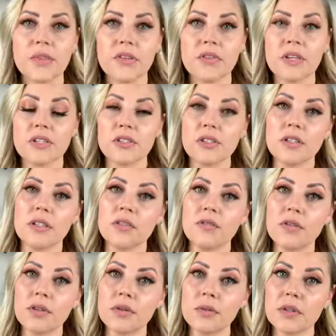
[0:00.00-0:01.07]
You guys are looking
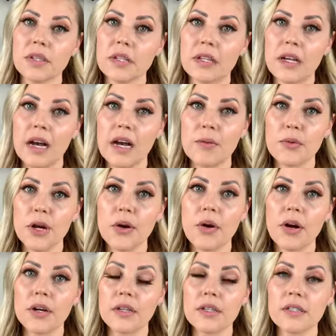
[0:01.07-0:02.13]
for a really good eyebrow
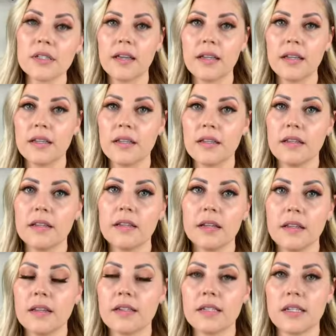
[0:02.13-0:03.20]
artist in the
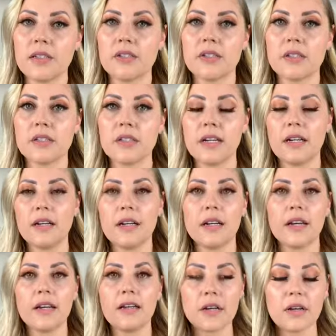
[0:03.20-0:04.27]
Los Angeles
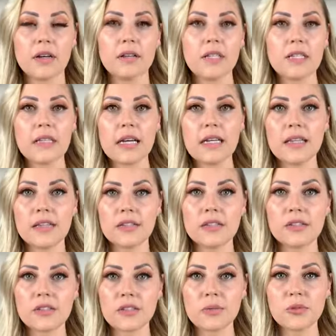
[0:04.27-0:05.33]
area, I'll link that in the
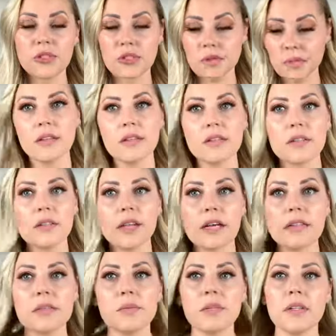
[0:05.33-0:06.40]
description. So
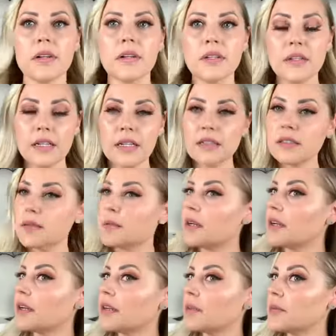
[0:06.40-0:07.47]
last but not least, we
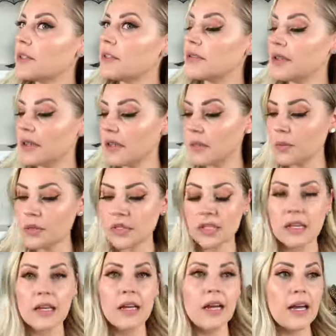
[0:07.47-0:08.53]
are going to be doing lips.
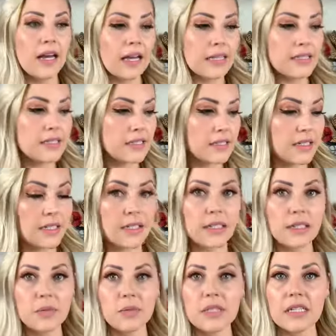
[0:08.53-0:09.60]
I didn't get a
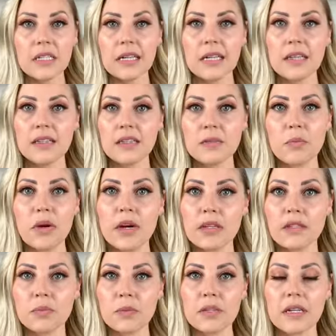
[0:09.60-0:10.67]
lipstick in this
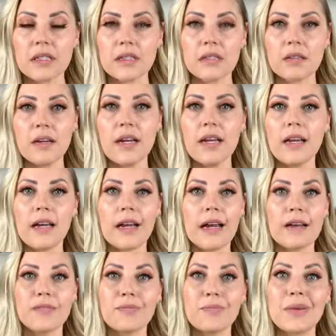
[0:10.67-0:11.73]
box, but that's all right. I
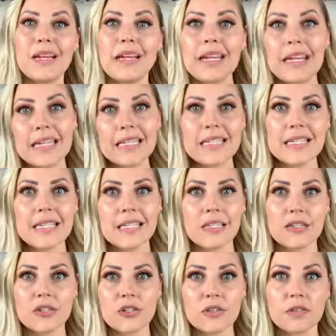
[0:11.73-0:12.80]
have plenty to
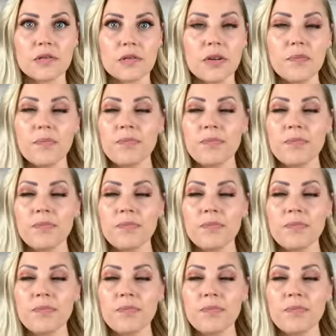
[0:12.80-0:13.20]
choose from.